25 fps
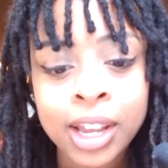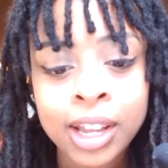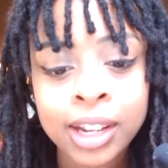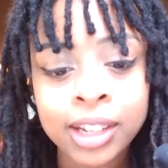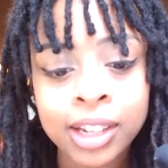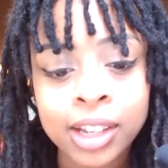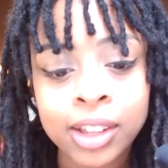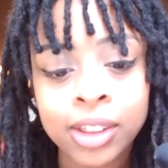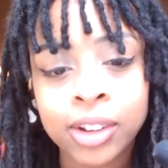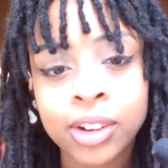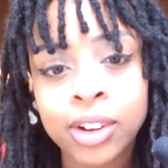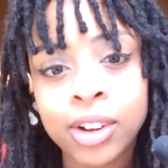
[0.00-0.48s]

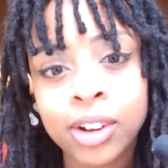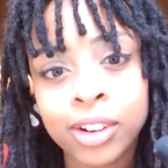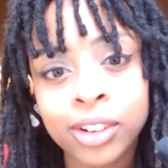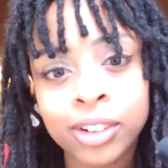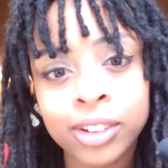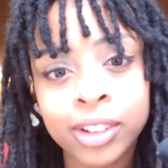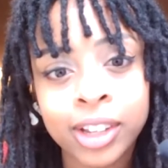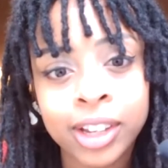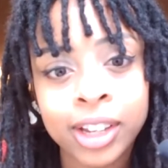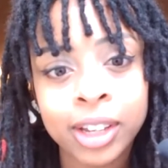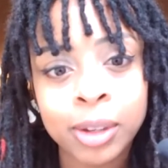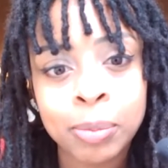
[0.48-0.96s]
Now there are
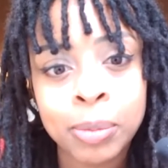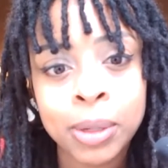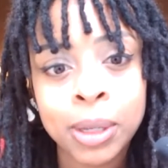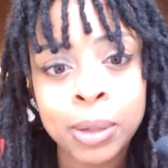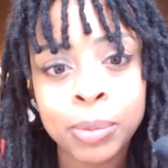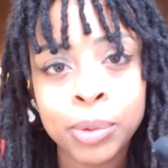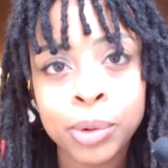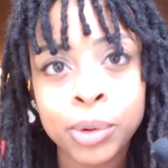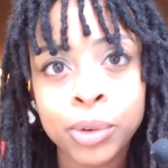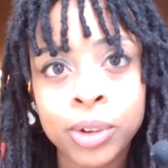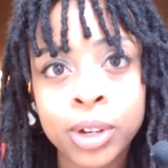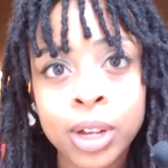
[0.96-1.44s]
like
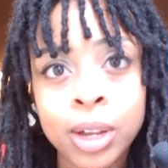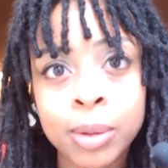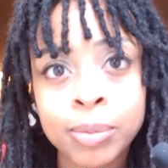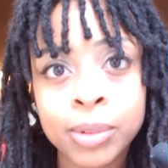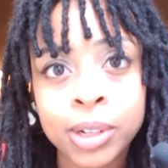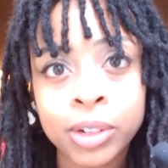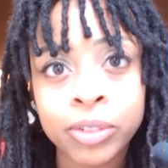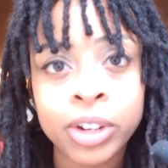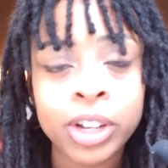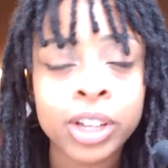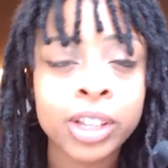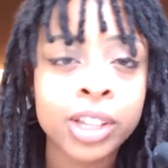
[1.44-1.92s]
people who come
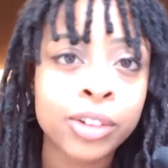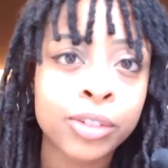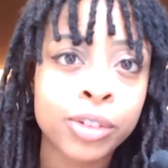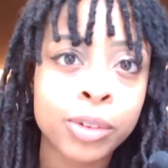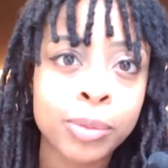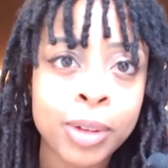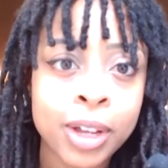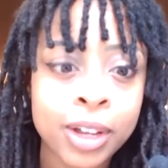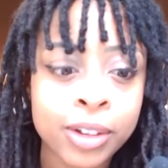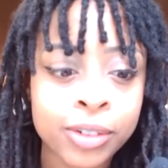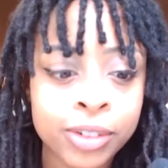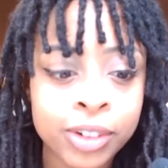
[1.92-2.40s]
directly
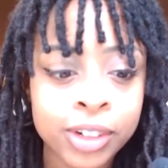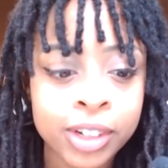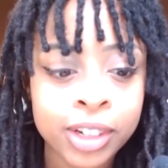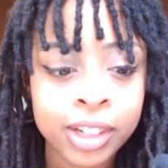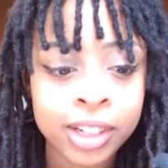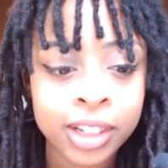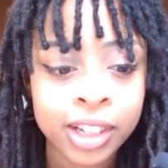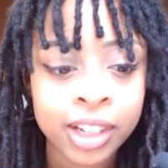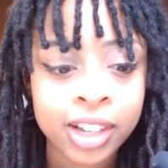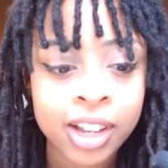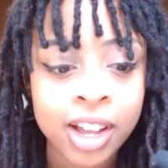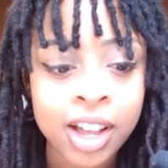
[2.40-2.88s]
from Africa,
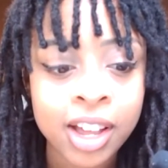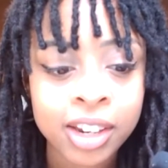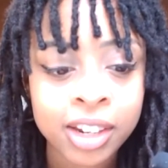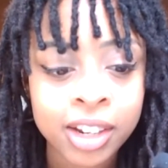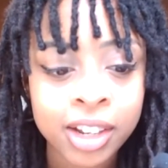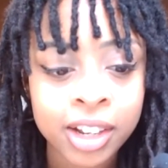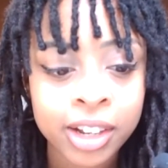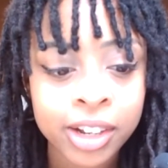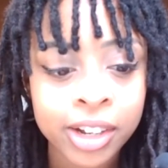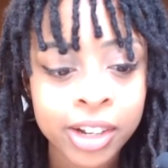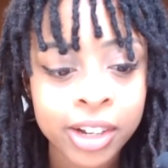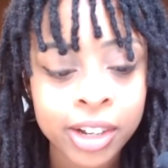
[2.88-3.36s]
like
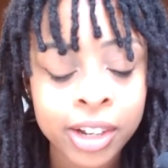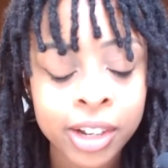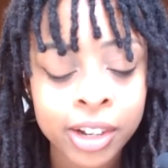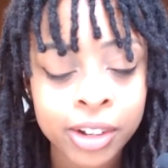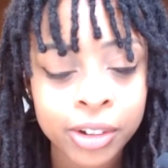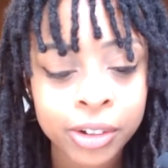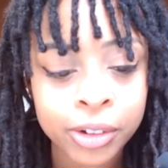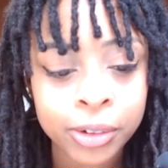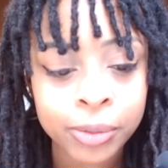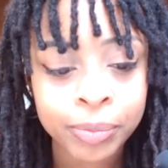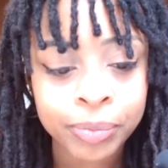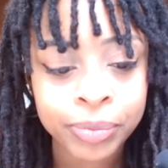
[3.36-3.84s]
Ghana.
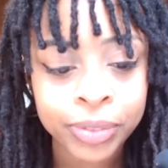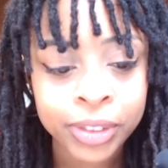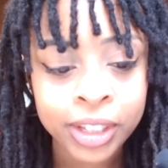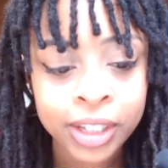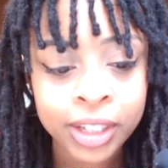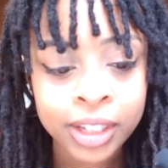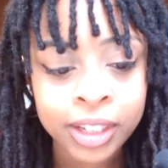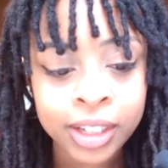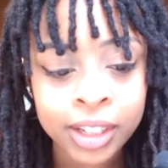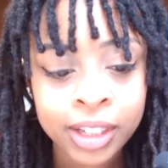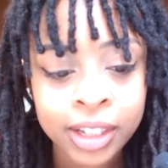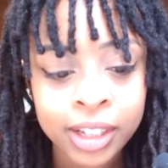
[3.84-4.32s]

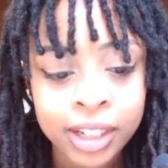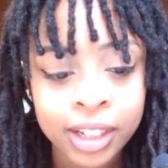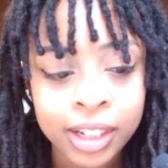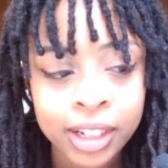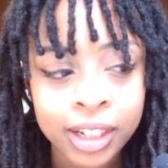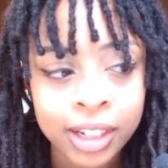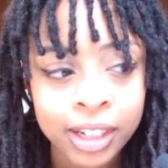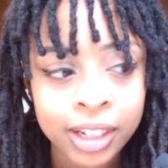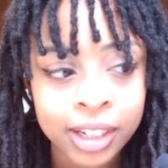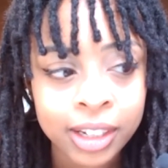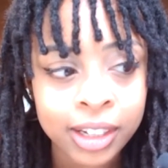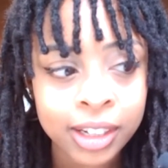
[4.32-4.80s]

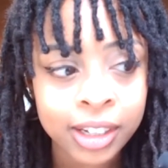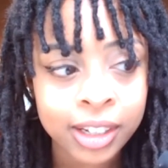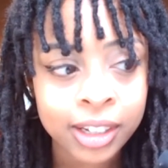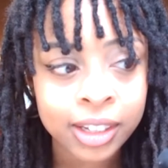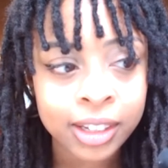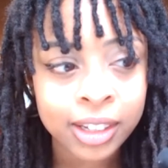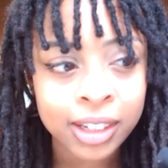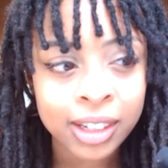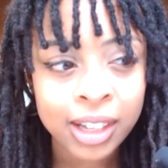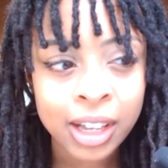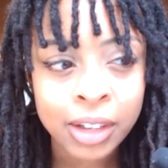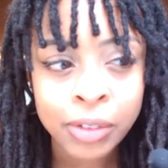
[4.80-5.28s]

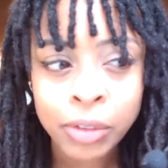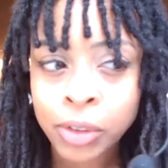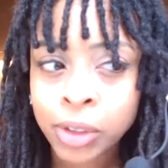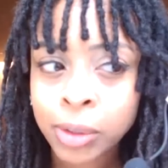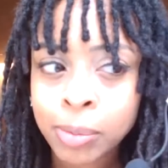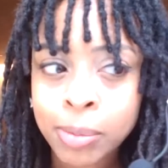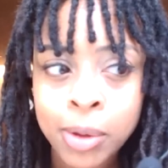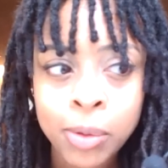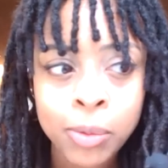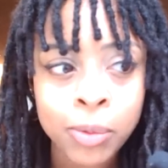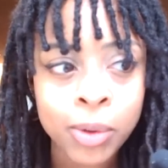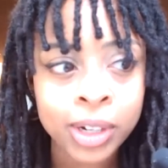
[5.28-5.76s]
I've only
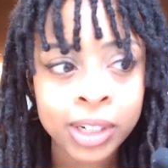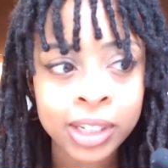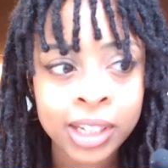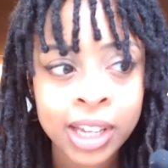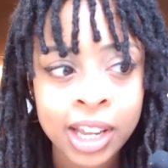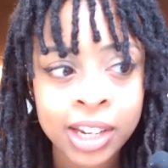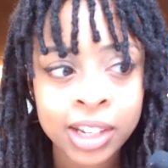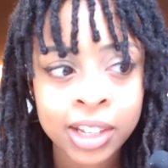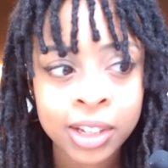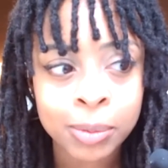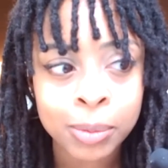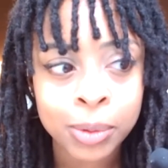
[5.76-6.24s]
met one
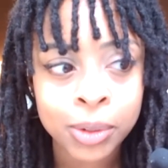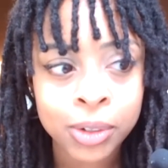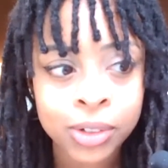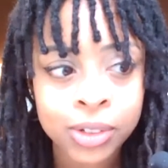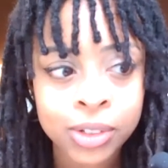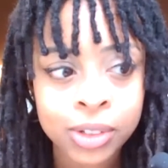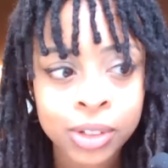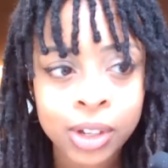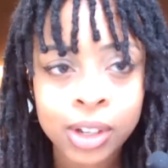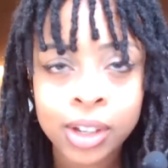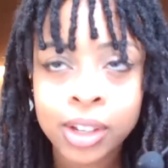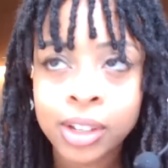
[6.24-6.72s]
Kenyan
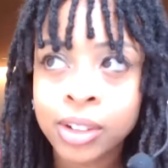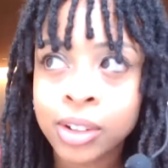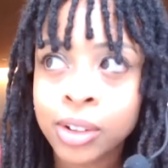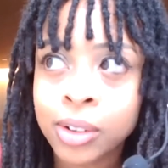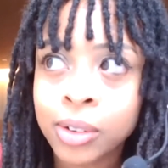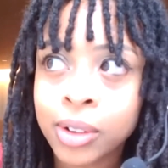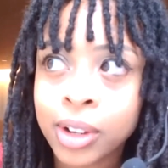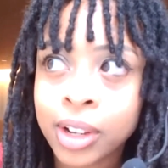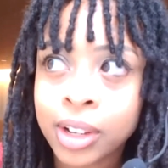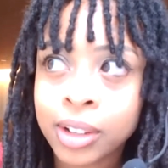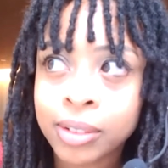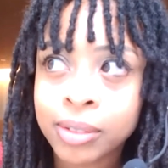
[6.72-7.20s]
person.
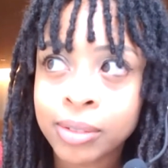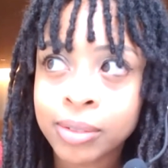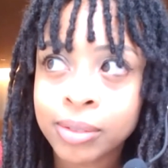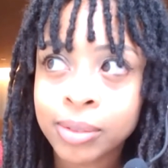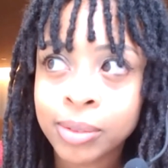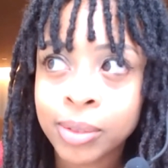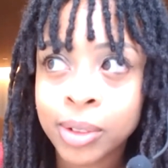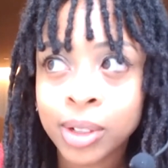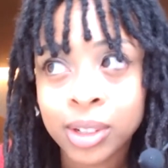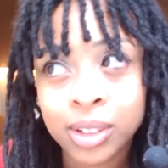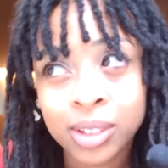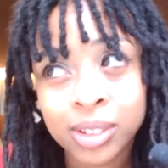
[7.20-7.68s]
No,
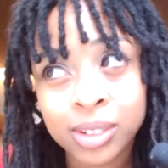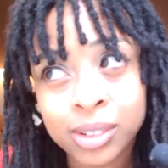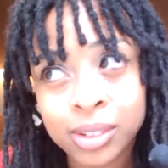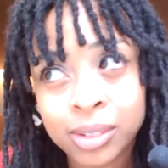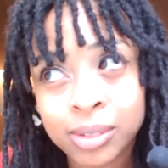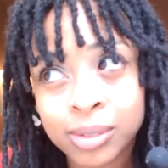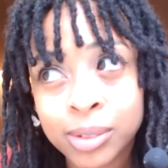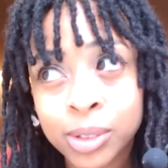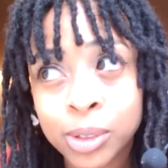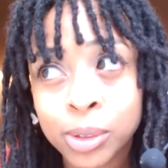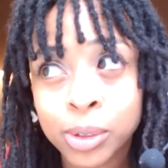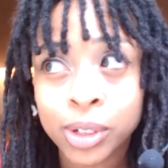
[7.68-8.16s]
well,
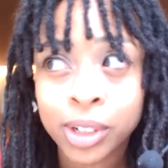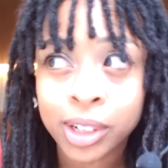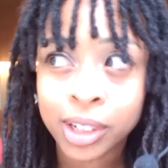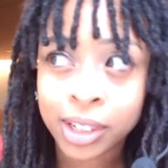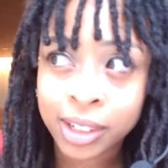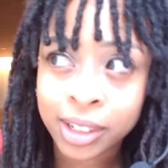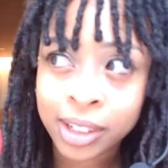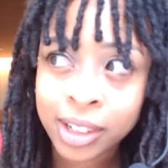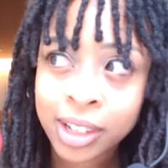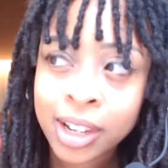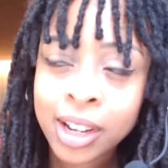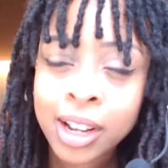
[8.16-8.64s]
sort of,
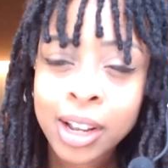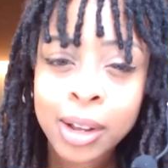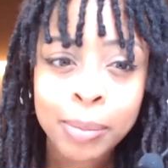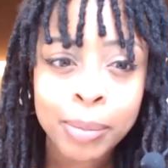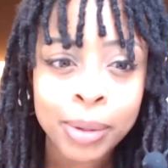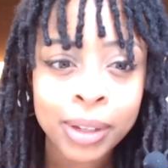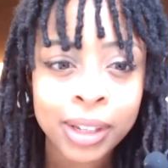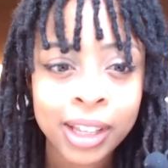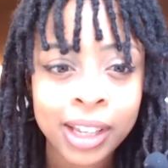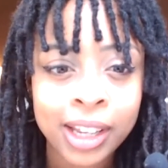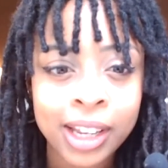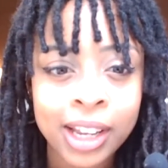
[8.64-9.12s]

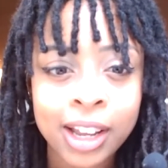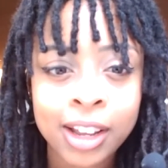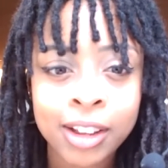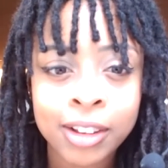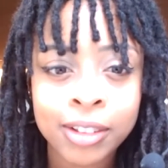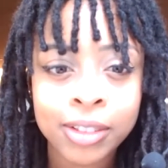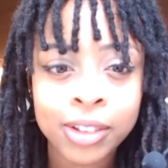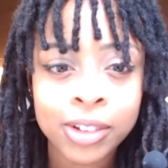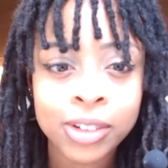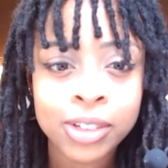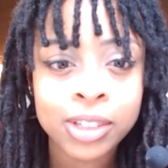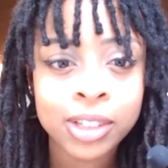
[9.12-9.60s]
but like
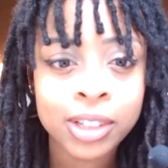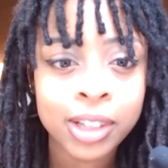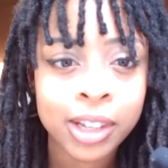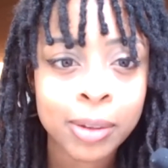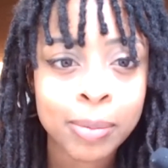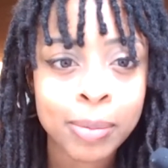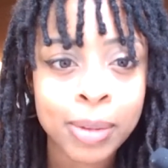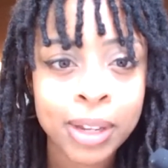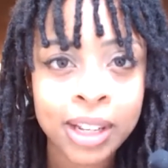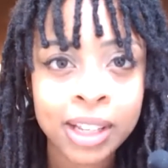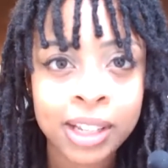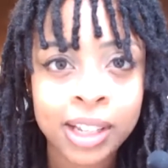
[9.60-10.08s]
there's like
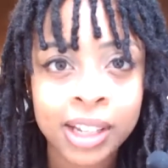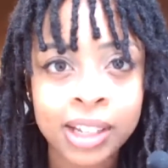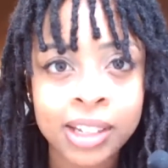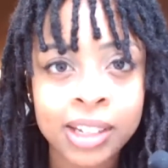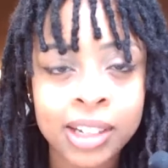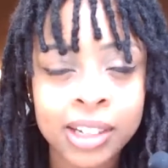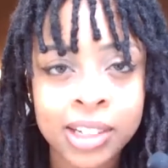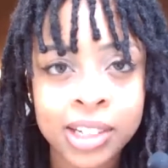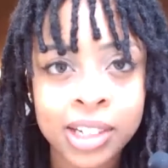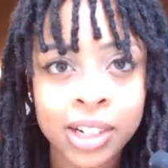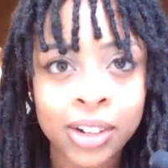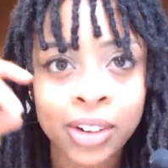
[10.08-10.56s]
many like
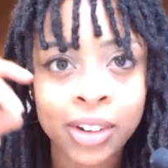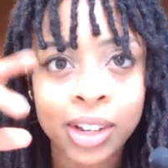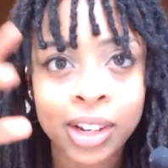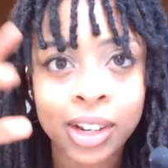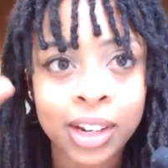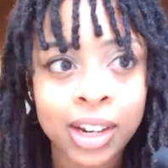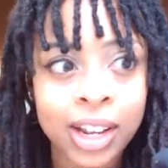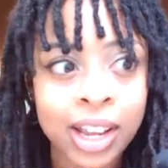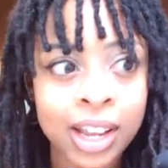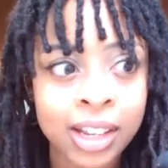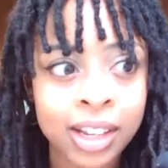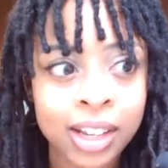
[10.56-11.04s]

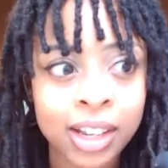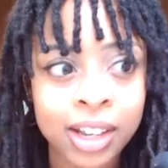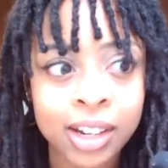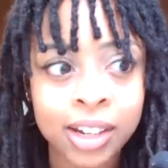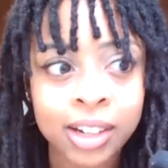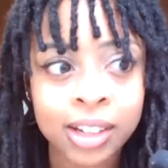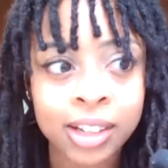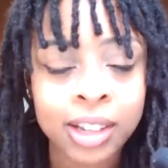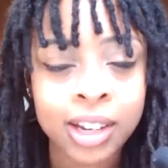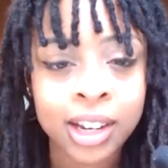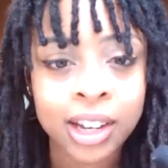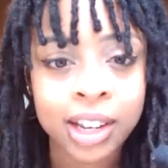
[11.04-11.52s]
Nigerian and
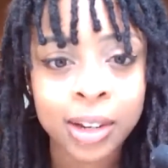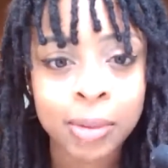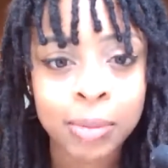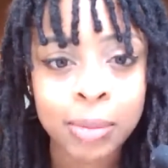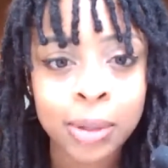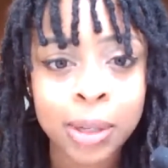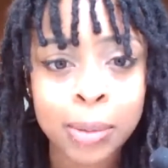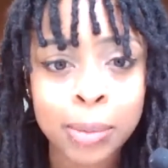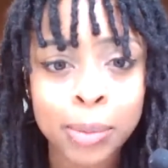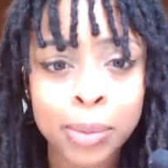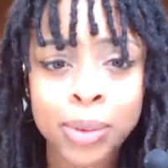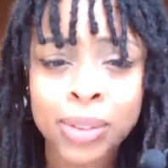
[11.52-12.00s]
Ghanaian
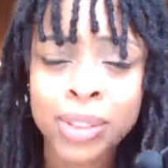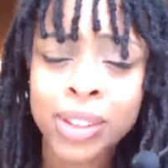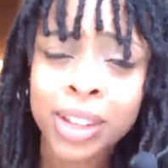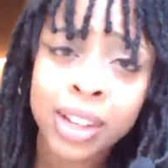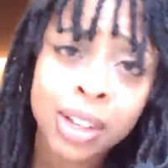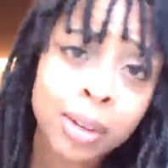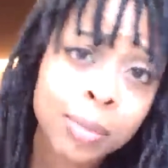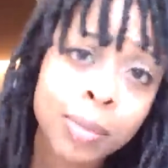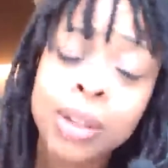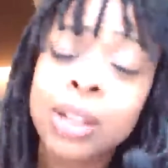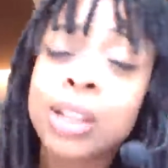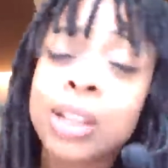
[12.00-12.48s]
people, and they
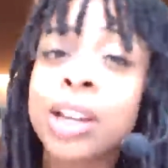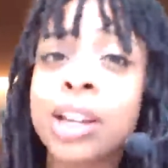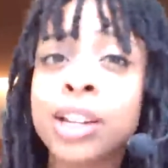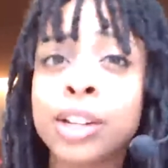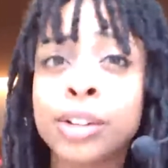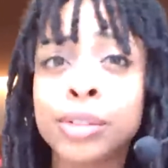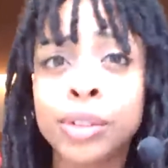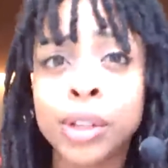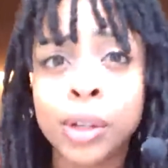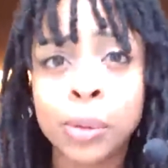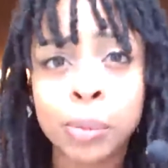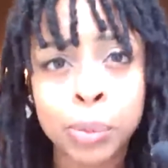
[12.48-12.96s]
can be kind
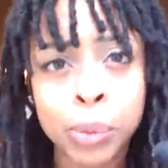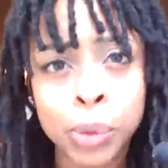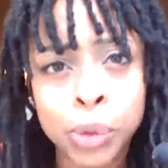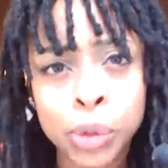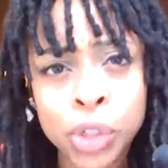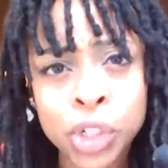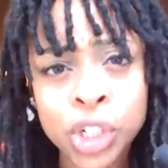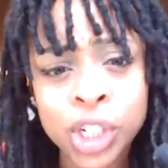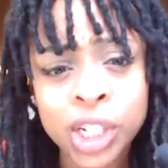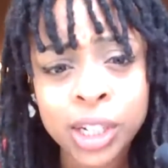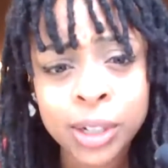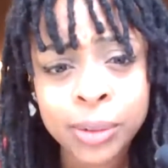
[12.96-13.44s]
of like
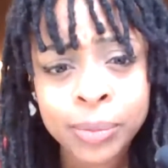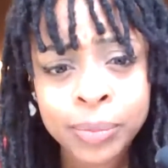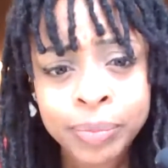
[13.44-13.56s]
pushy.